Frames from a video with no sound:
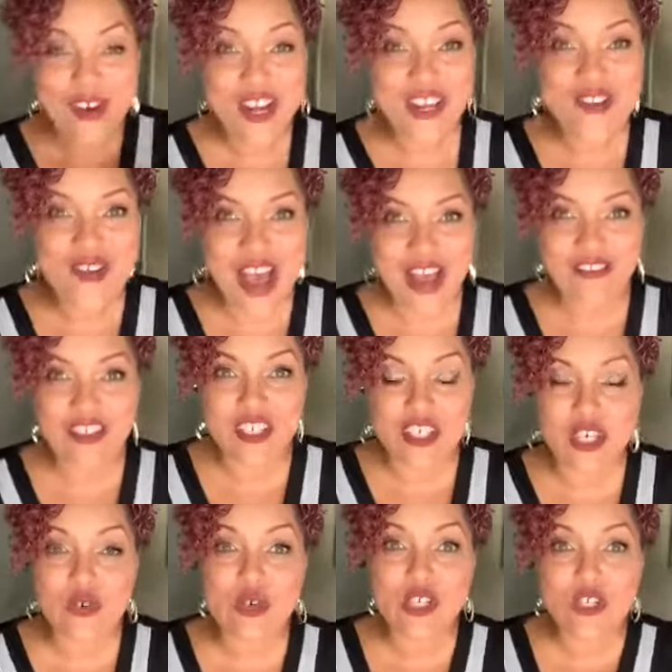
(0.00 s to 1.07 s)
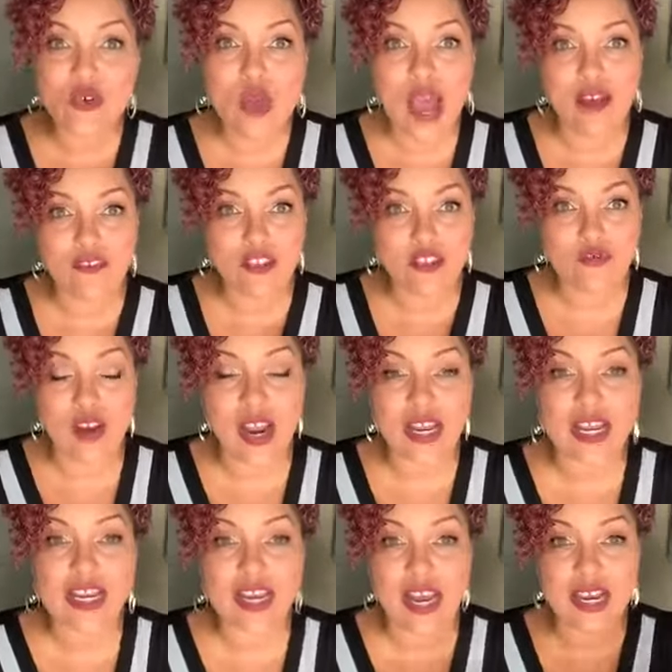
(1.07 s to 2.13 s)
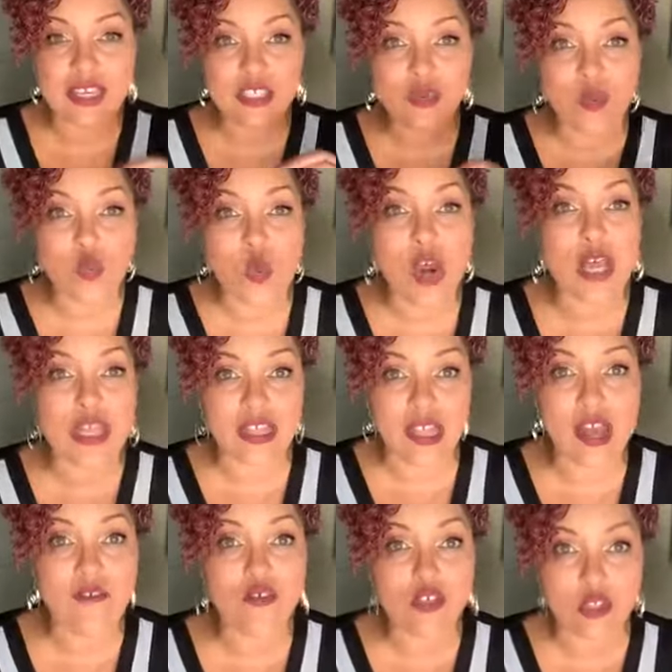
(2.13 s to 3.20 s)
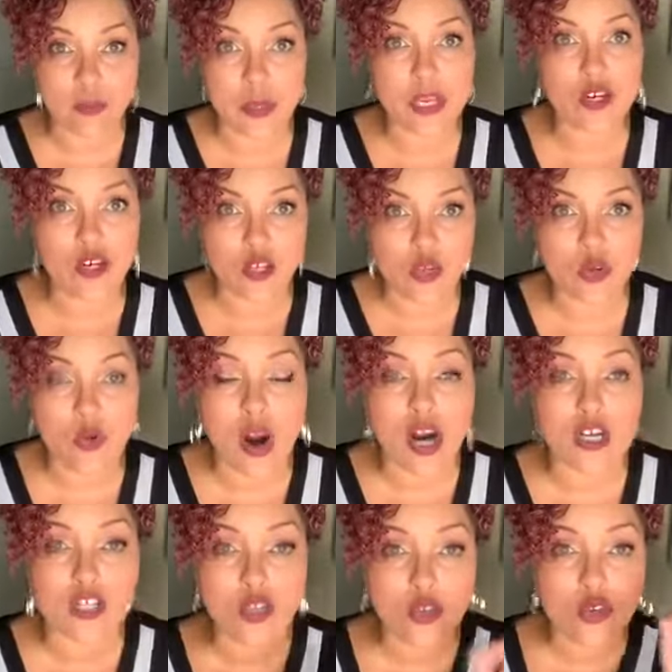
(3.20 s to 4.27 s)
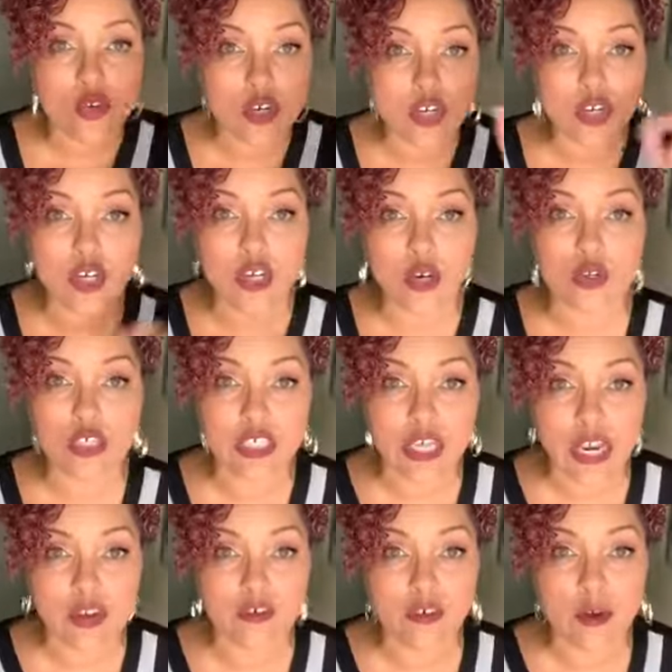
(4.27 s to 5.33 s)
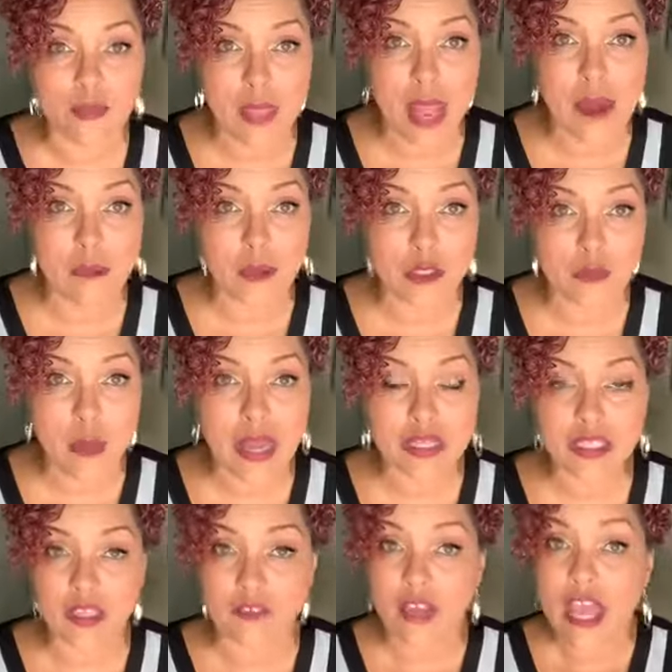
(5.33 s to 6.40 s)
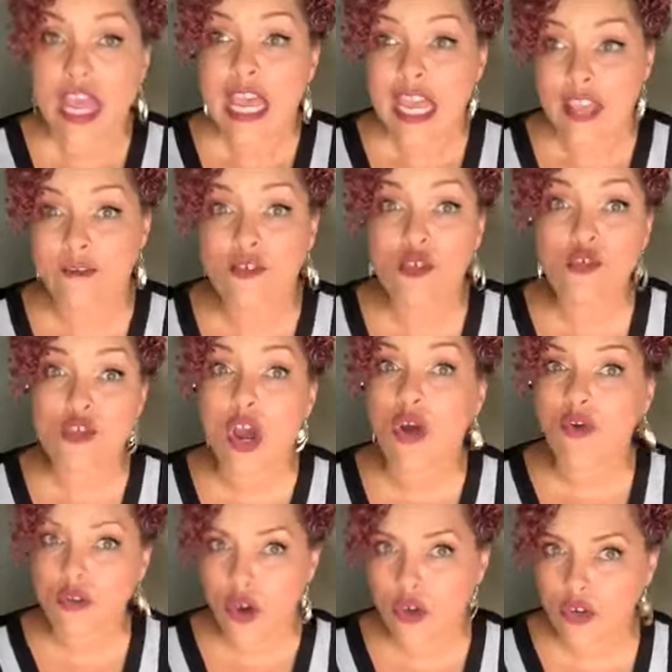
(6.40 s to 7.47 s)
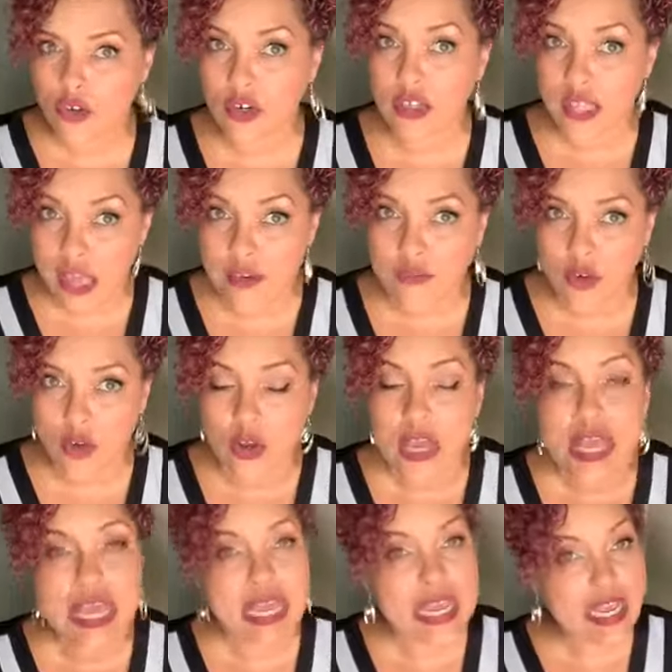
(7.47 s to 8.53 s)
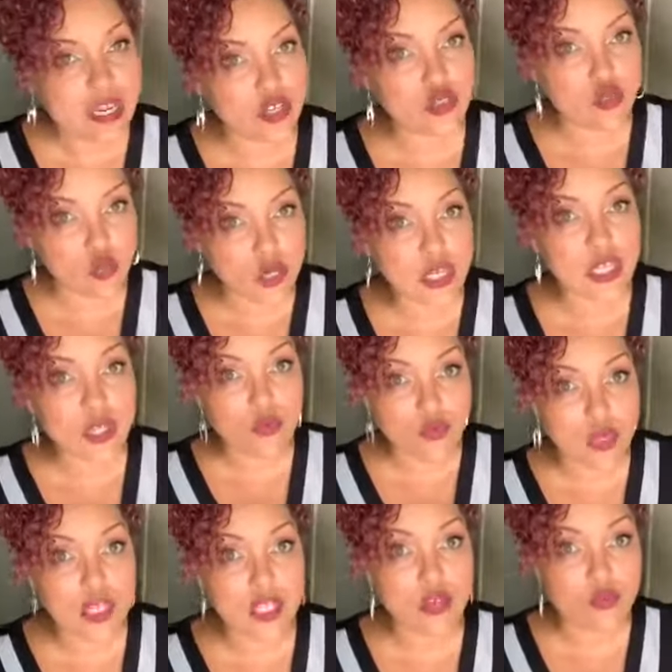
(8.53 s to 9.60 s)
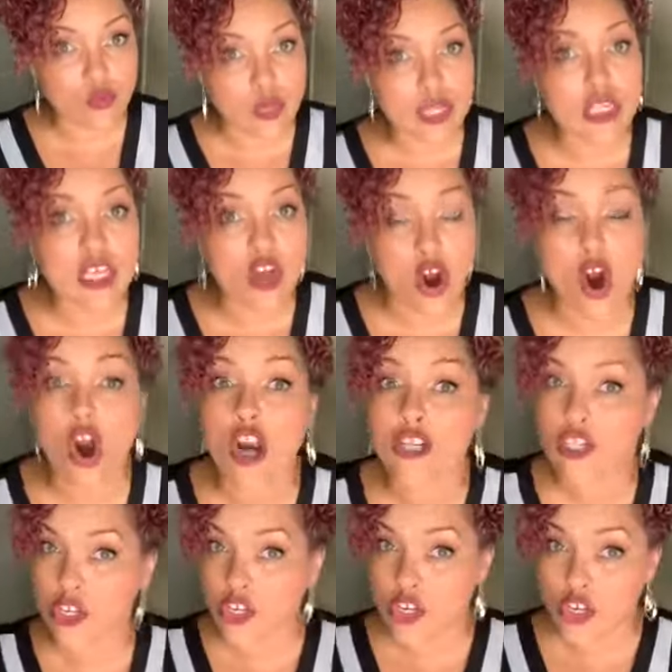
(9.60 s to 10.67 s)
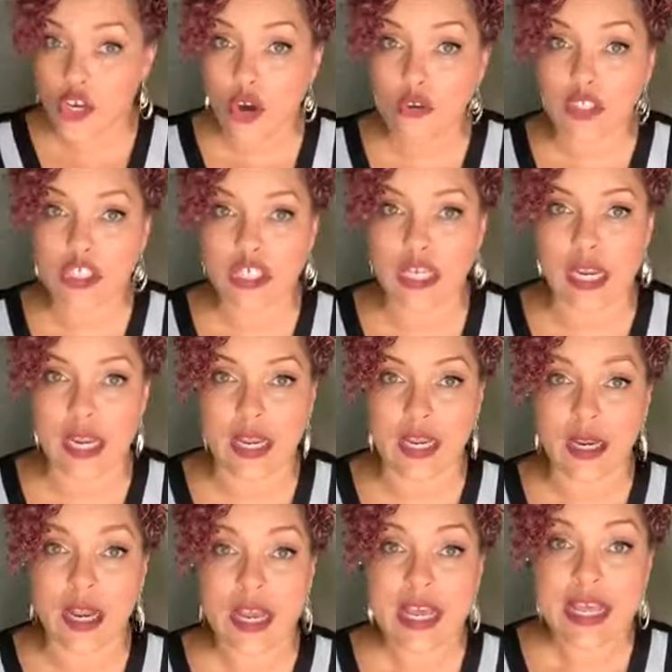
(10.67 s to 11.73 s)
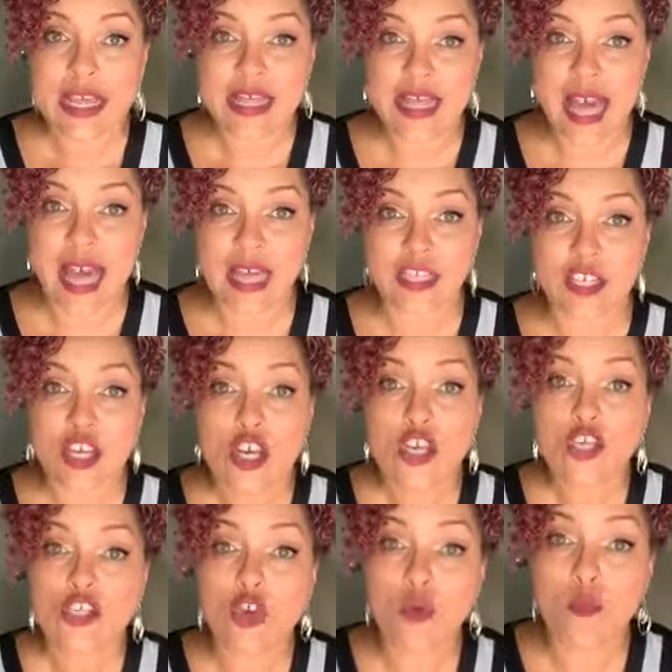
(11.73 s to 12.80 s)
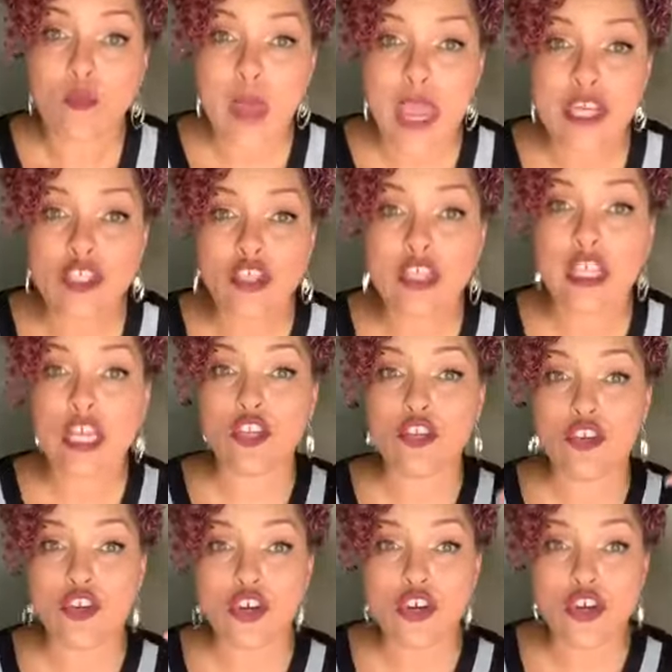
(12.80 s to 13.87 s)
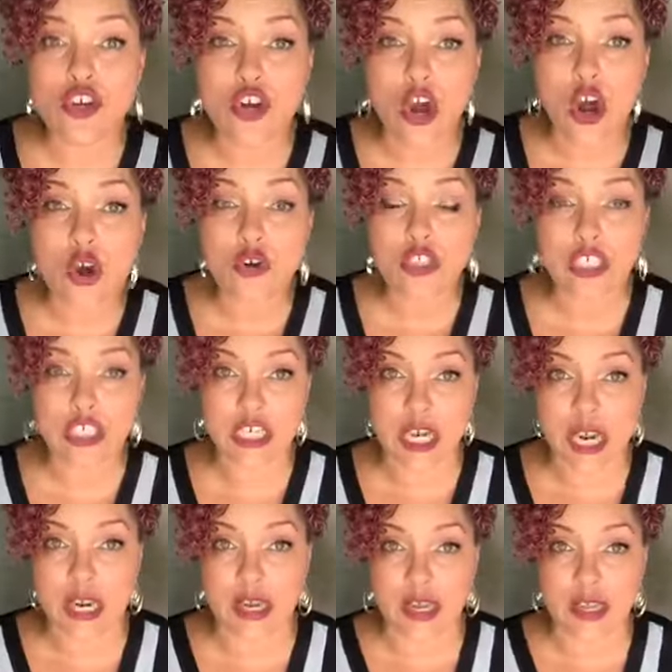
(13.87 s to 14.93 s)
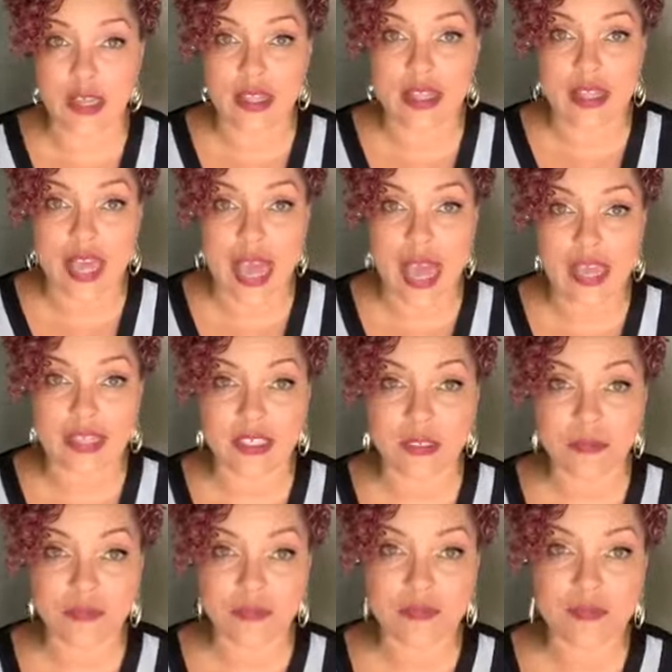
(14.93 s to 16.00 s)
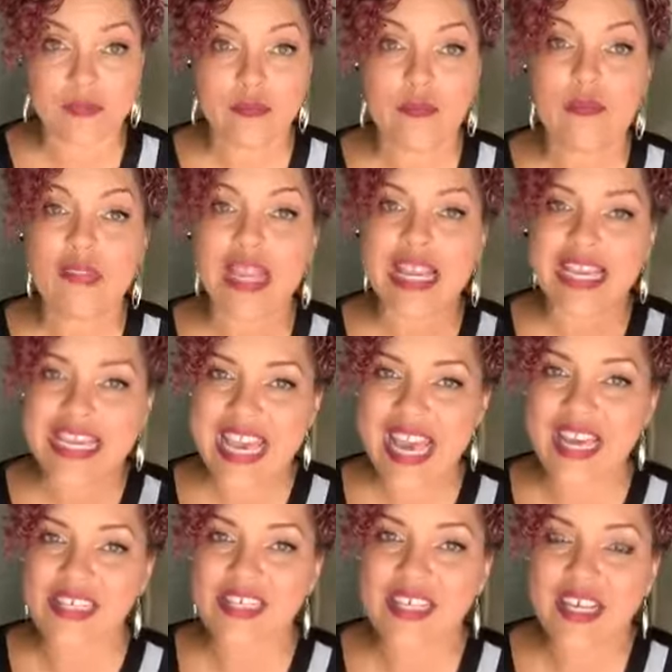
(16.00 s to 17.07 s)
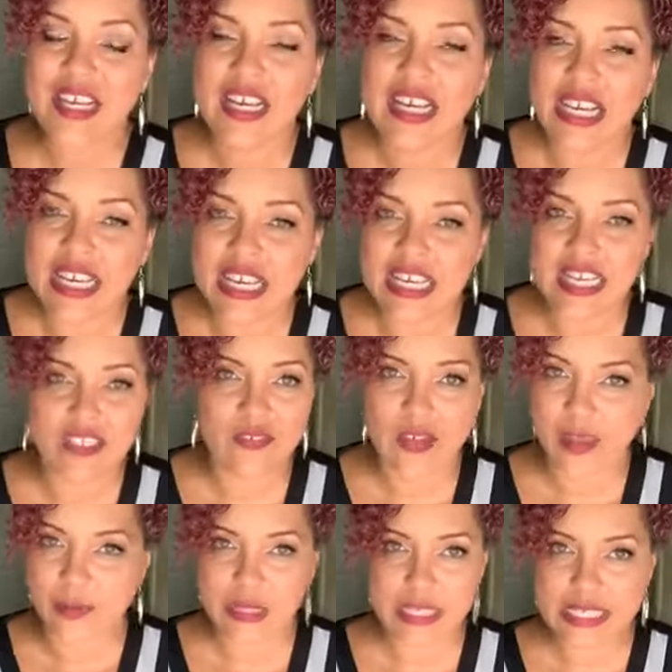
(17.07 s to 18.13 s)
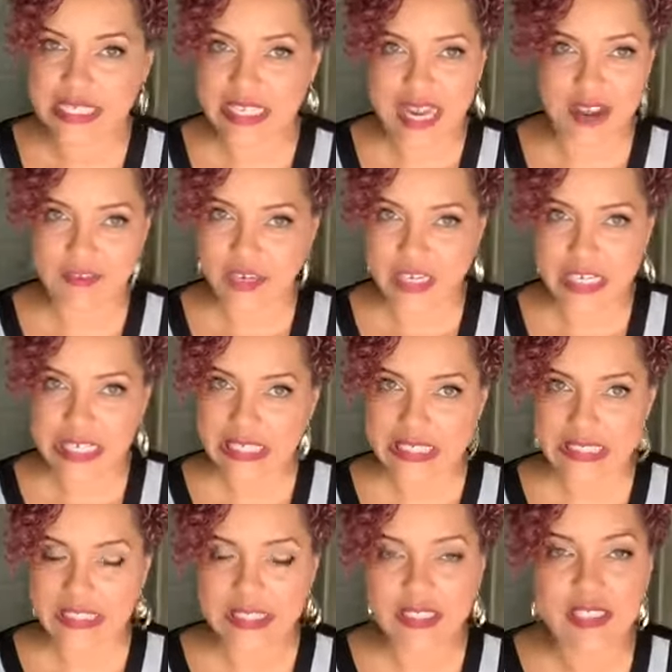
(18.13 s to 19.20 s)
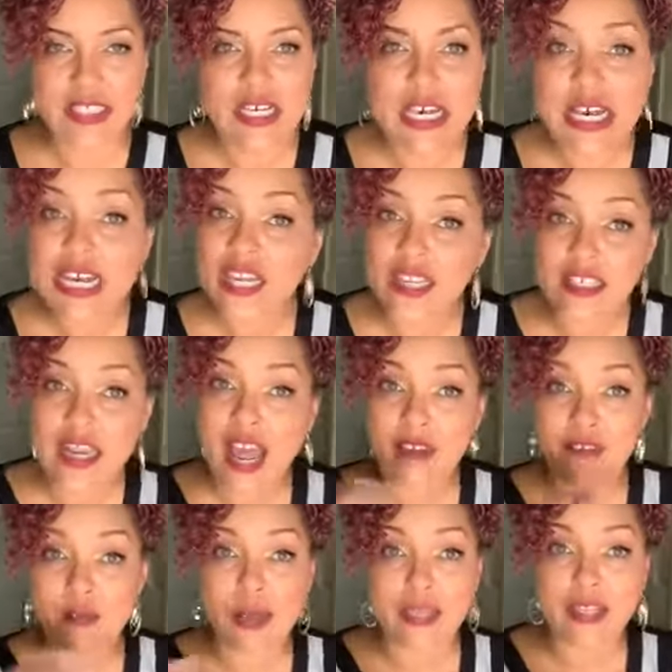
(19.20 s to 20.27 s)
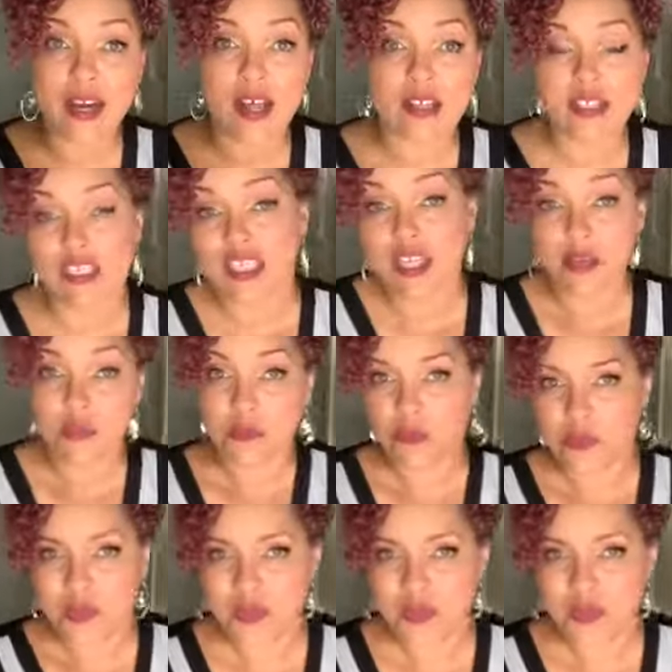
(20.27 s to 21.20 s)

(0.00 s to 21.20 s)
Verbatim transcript: what you have to do is you have to recognize what level speaker you are so you can negotiate from that perspective. If you don't know your level, it is really, really, really hard to negotiate that. So make sure that you're negotiating that. Yes, he is famous. He's not very good. He doesn't have a methodology,